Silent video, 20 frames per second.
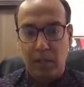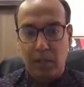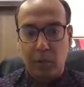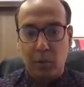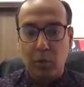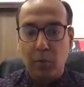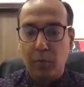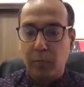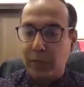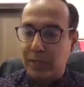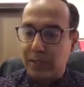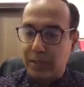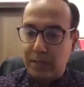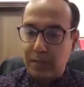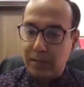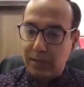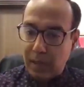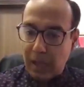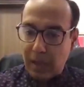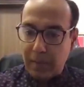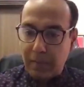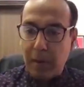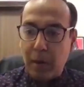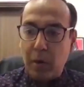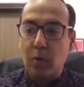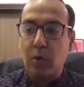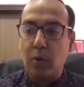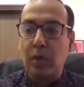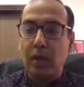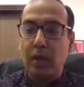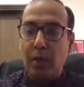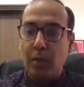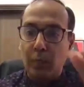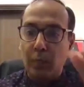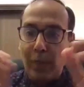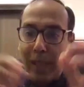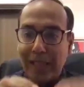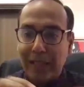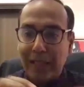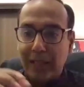which is about
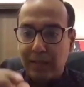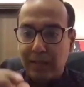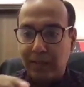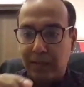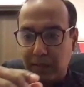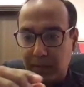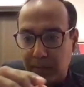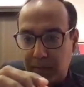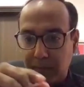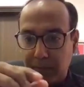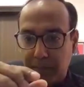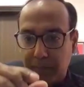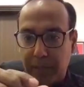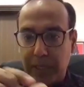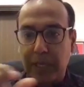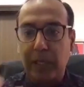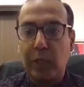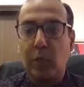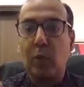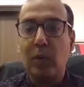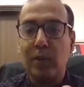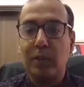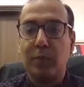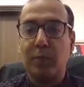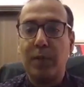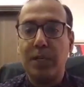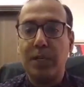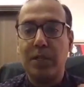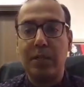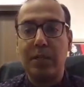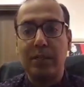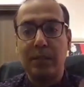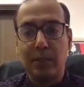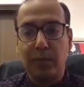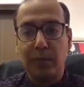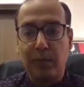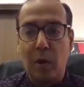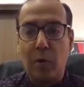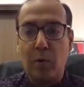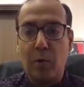where this particular species
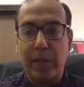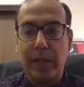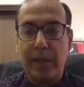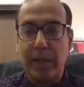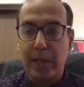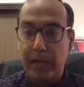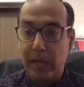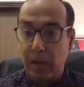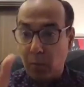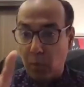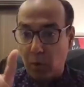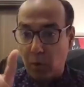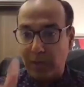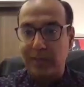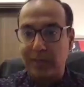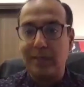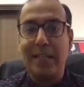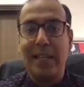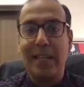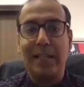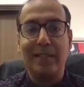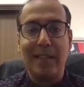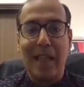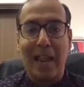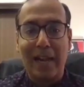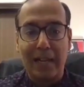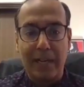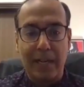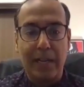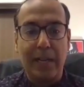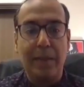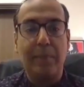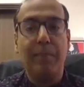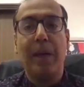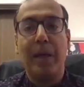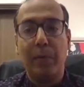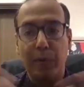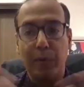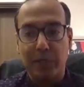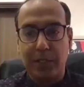is found in India, what is the exact name
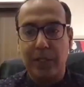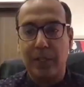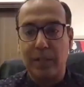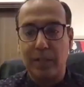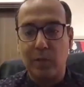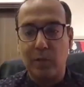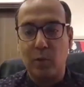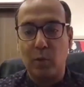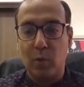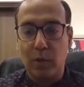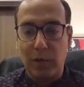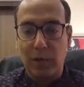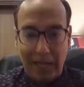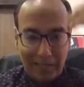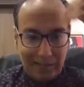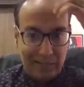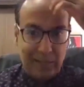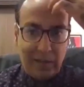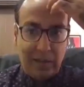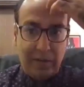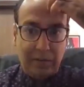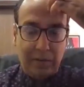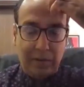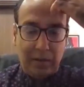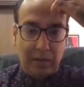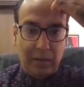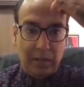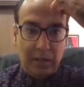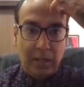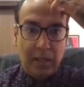by which it is known, etc.